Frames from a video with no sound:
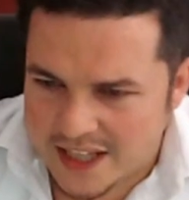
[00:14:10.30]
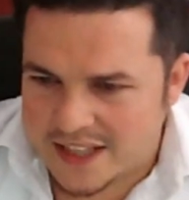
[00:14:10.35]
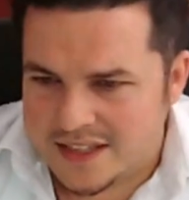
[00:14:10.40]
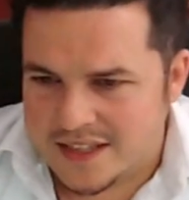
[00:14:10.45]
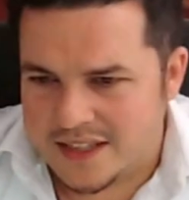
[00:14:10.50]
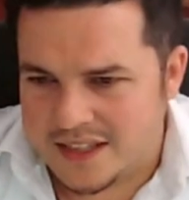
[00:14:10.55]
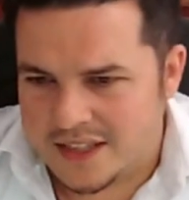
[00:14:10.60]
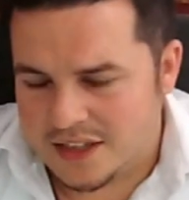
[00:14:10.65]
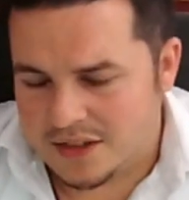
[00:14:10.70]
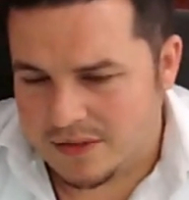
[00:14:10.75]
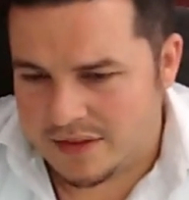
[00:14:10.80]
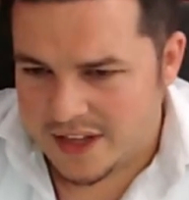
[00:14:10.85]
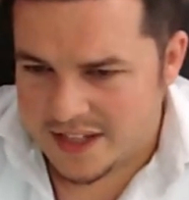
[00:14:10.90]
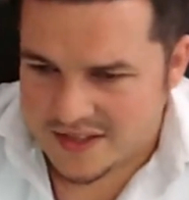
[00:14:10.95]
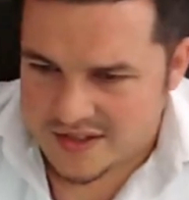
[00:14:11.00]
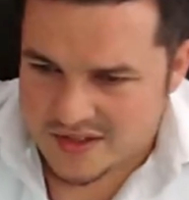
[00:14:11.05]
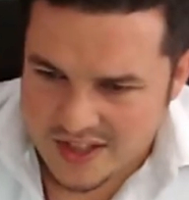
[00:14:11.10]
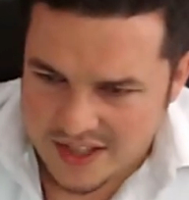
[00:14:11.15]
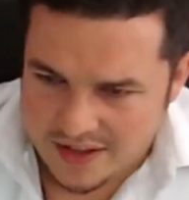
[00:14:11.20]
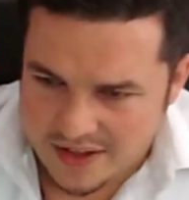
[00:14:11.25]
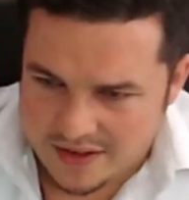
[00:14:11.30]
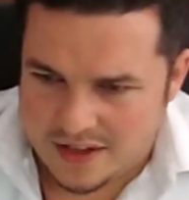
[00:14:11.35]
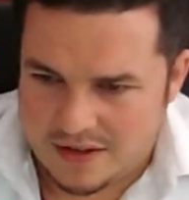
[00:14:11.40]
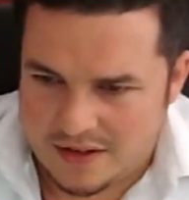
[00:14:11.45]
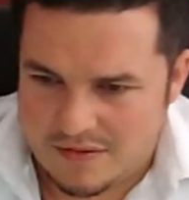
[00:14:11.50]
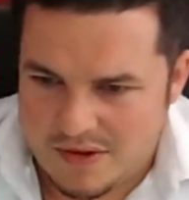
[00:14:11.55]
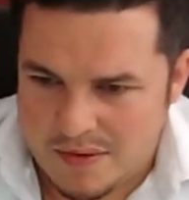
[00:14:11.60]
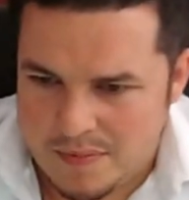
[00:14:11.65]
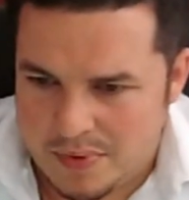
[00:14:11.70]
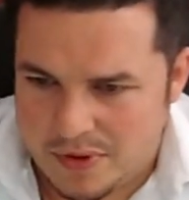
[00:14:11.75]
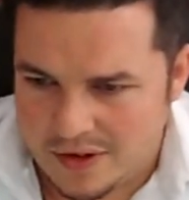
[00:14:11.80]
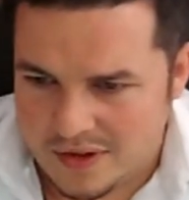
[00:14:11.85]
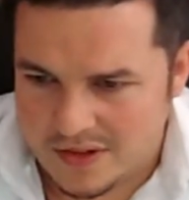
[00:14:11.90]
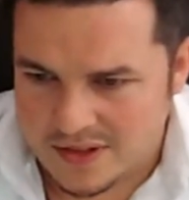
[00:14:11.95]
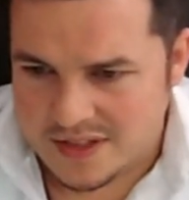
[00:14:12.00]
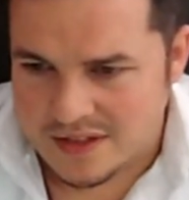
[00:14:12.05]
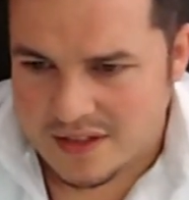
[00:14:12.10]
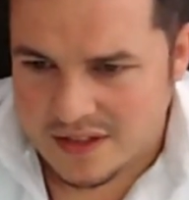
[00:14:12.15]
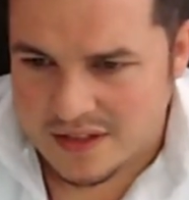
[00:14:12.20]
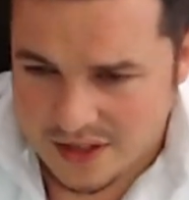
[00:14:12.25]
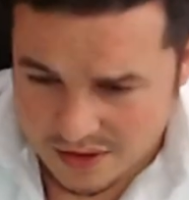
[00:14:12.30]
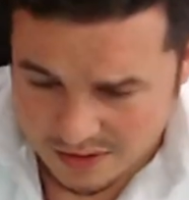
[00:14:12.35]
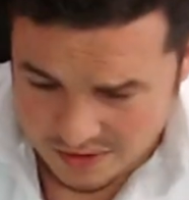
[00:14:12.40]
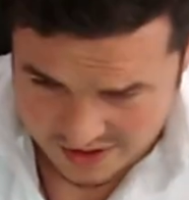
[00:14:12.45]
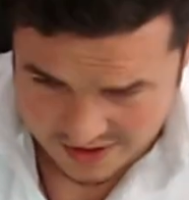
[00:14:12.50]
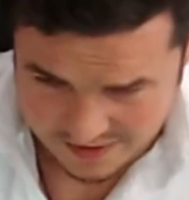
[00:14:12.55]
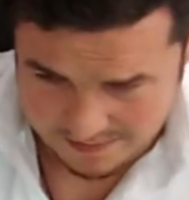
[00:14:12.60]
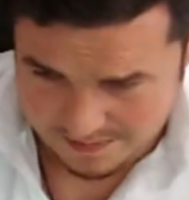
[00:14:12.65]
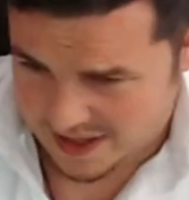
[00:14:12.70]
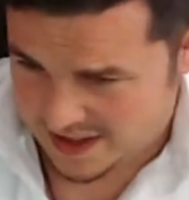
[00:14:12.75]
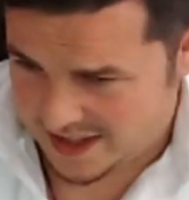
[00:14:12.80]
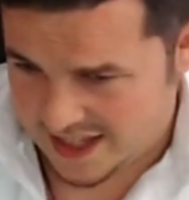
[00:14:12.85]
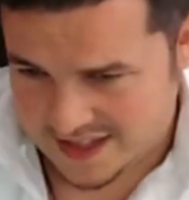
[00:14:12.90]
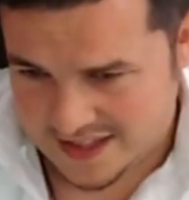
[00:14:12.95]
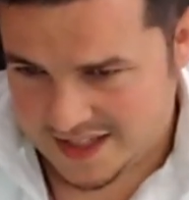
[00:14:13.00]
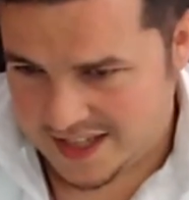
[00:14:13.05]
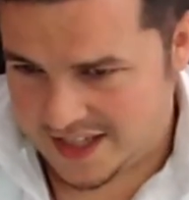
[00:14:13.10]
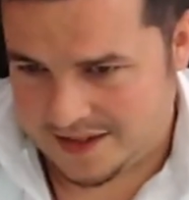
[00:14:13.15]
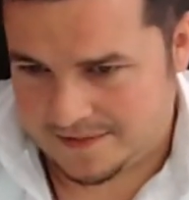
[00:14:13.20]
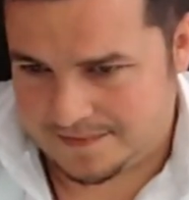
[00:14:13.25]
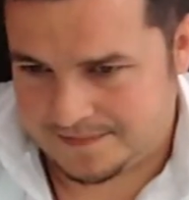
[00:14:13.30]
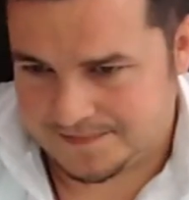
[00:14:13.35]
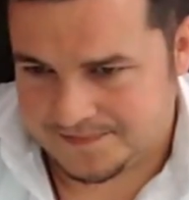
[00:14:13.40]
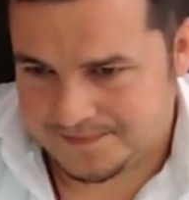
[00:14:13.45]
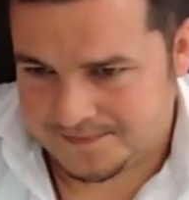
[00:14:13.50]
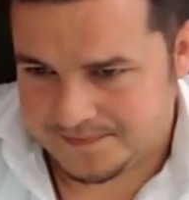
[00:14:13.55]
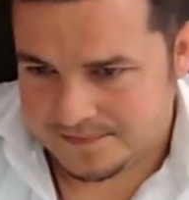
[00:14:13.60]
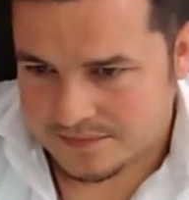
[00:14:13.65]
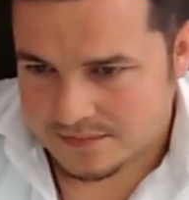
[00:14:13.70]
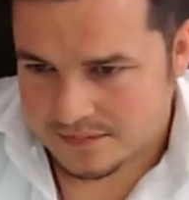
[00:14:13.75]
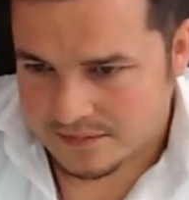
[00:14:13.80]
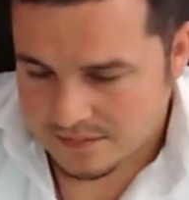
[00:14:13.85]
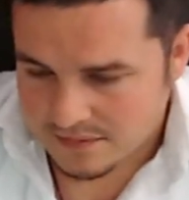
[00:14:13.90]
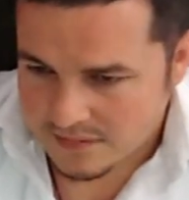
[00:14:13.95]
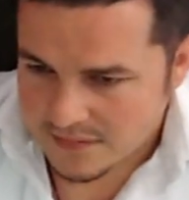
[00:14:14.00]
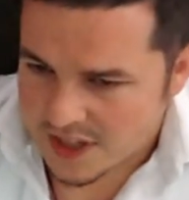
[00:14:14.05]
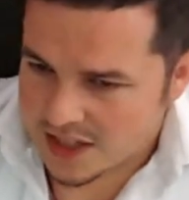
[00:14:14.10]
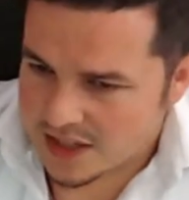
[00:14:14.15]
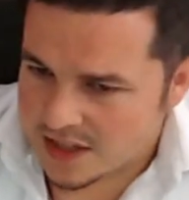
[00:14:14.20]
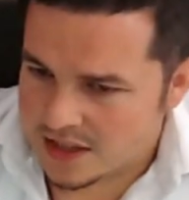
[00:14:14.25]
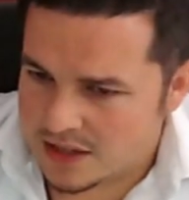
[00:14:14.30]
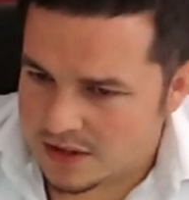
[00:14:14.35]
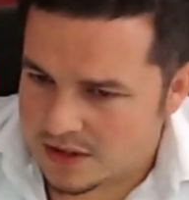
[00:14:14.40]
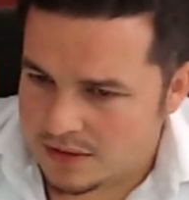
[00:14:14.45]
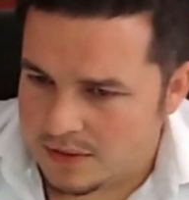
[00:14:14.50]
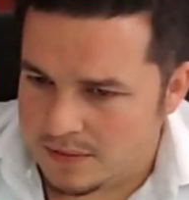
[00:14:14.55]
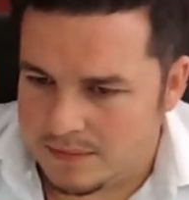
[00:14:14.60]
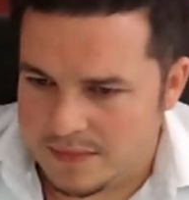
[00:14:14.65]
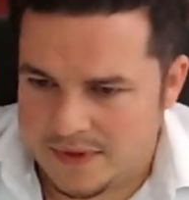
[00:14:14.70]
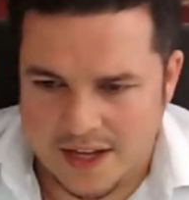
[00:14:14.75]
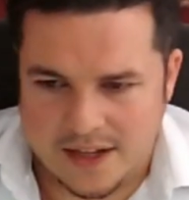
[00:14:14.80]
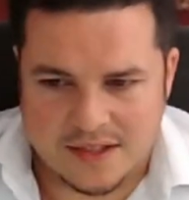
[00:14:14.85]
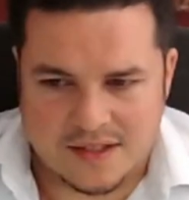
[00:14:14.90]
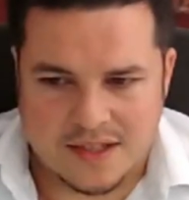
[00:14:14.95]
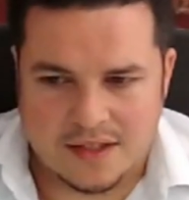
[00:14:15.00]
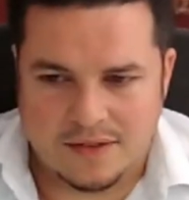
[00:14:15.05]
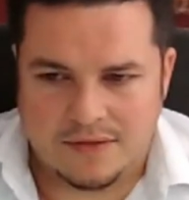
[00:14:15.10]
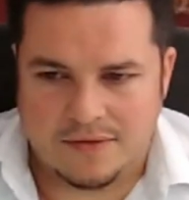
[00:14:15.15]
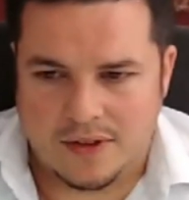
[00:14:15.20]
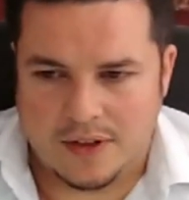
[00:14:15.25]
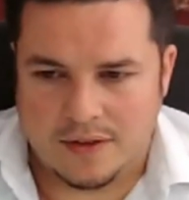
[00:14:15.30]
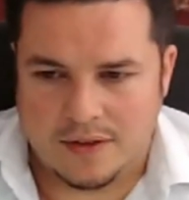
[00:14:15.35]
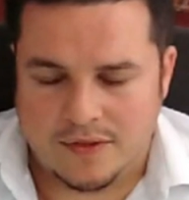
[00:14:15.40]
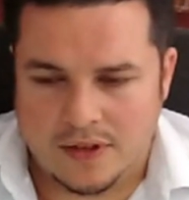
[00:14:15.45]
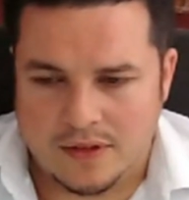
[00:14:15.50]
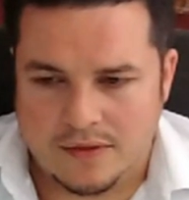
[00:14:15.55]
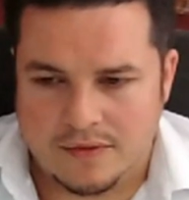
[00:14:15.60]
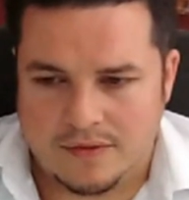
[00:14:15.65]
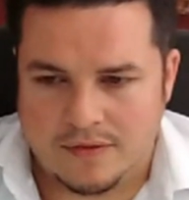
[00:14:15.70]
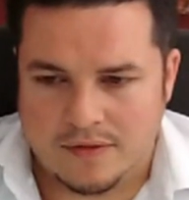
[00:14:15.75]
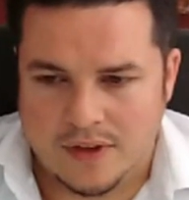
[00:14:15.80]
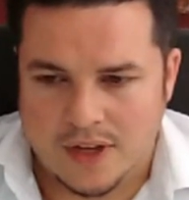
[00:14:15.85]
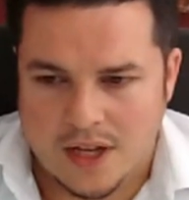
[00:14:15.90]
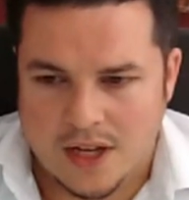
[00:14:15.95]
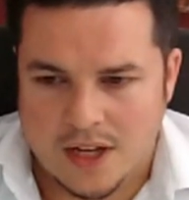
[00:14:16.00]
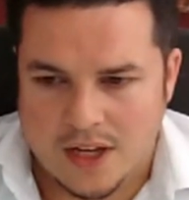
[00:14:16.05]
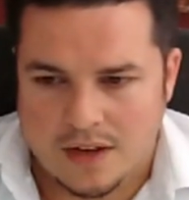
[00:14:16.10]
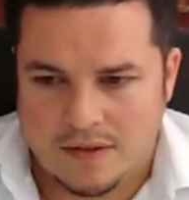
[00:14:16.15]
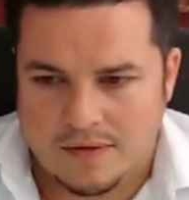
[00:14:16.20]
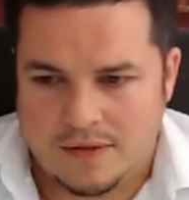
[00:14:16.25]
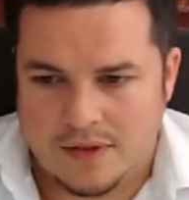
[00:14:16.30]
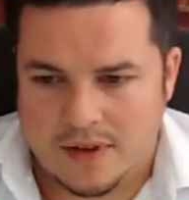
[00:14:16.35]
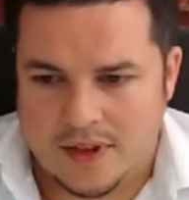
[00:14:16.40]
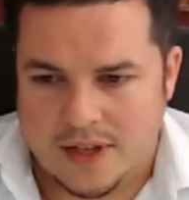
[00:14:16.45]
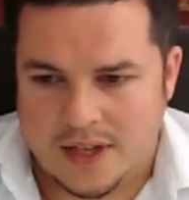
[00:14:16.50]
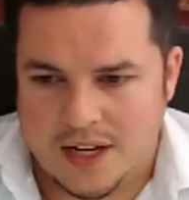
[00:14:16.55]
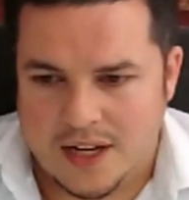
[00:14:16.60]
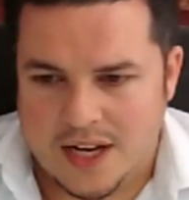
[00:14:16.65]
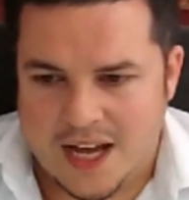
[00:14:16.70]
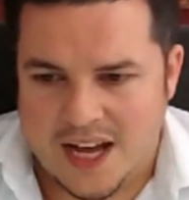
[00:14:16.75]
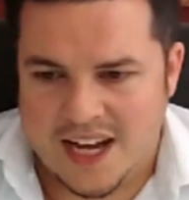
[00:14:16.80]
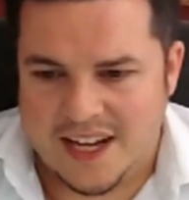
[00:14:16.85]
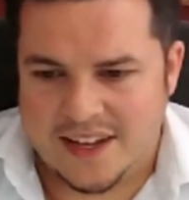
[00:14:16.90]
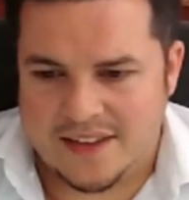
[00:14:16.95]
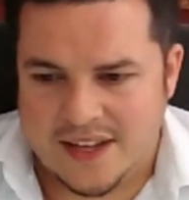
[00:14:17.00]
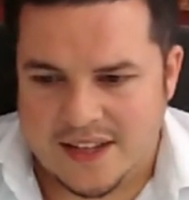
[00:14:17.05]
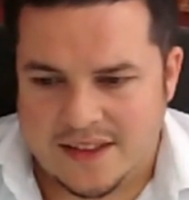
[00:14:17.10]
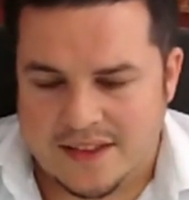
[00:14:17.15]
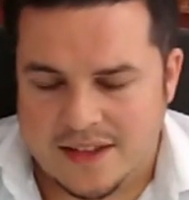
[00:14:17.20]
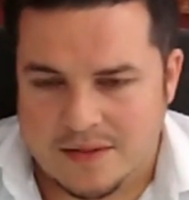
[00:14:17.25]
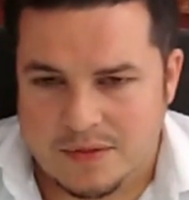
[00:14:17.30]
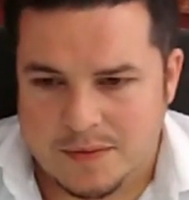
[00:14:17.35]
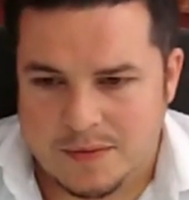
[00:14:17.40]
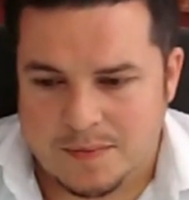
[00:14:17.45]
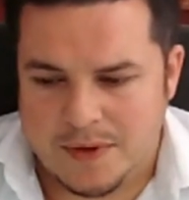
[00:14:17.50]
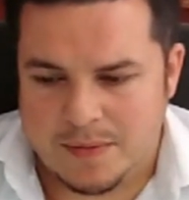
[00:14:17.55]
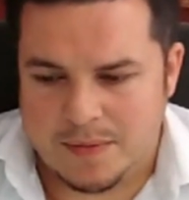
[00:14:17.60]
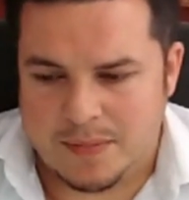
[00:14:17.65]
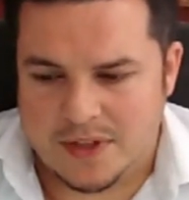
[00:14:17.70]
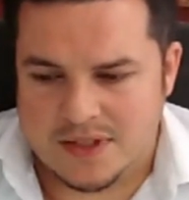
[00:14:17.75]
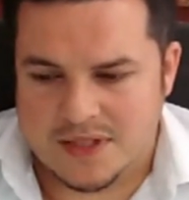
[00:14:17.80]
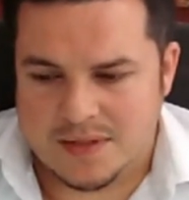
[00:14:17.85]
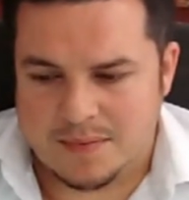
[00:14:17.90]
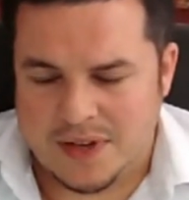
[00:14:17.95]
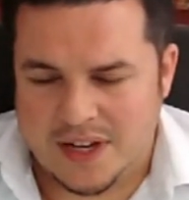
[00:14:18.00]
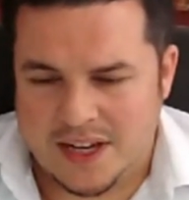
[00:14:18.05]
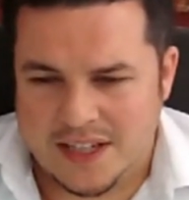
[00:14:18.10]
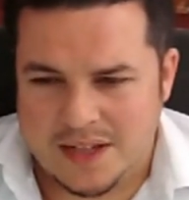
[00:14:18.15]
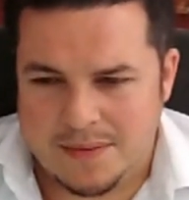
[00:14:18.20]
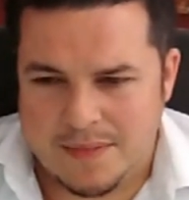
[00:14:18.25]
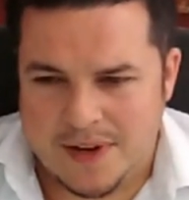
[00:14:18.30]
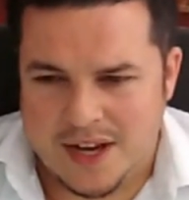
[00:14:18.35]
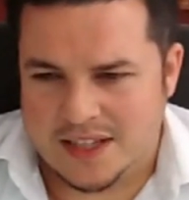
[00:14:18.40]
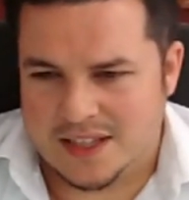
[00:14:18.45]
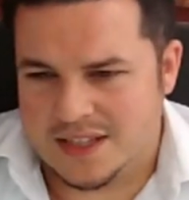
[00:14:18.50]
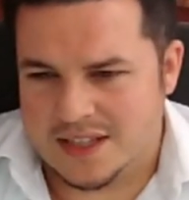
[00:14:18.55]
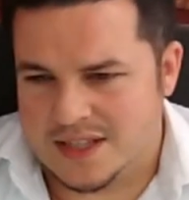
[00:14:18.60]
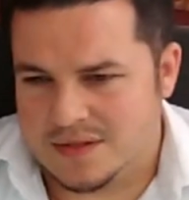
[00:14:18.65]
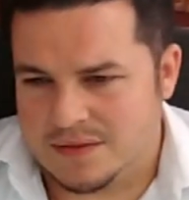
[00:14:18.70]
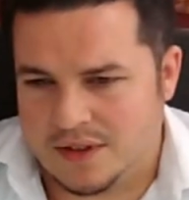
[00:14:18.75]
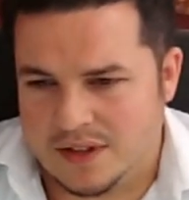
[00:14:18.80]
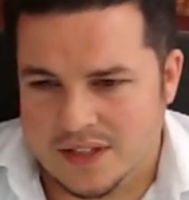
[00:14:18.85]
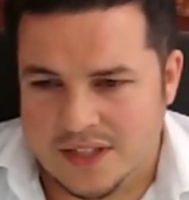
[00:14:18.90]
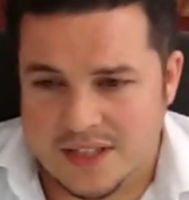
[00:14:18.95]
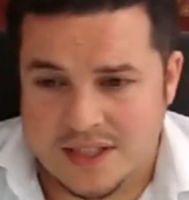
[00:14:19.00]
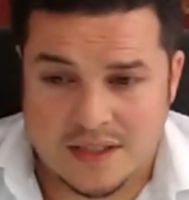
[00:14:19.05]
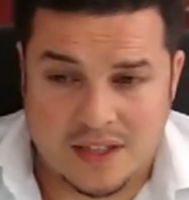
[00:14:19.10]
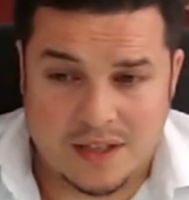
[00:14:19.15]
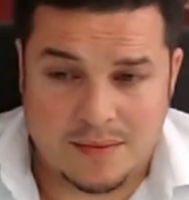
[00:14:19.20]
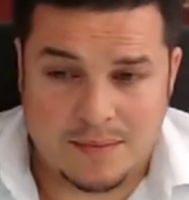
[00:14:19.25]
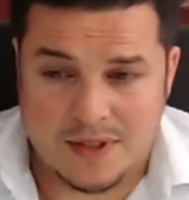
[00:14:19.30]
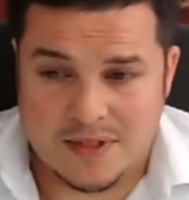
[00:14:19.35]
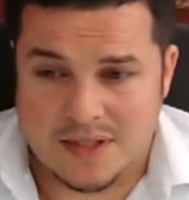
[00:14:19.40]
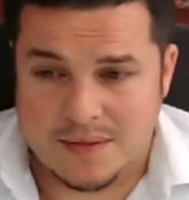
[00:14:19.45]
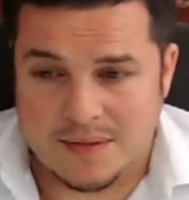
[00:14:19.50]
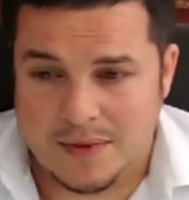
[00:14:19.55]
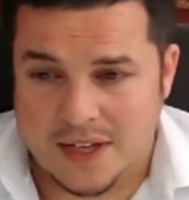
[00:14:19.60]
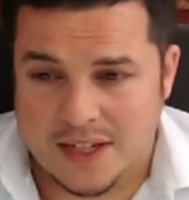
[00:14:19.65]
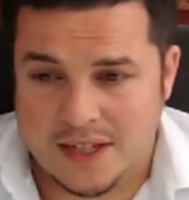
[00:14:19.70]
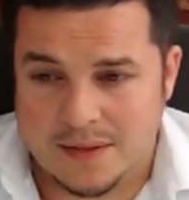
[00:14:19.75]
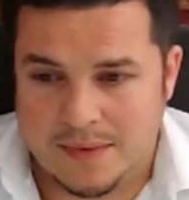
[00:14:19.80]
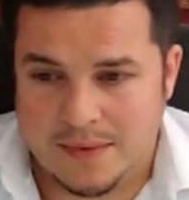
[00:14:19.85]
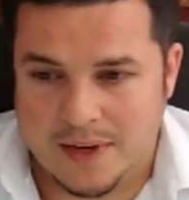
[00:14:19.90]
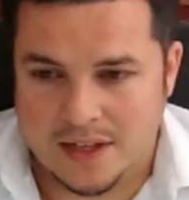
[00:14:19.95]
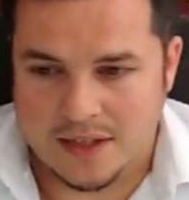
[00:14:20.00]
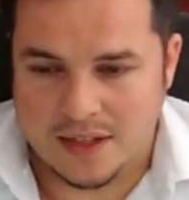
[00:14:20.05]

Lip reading: you know, they see the reports in the news, but that's it. You know, they still fall for the lie that it would be about supply and demand and so on. It's not about supply and demand.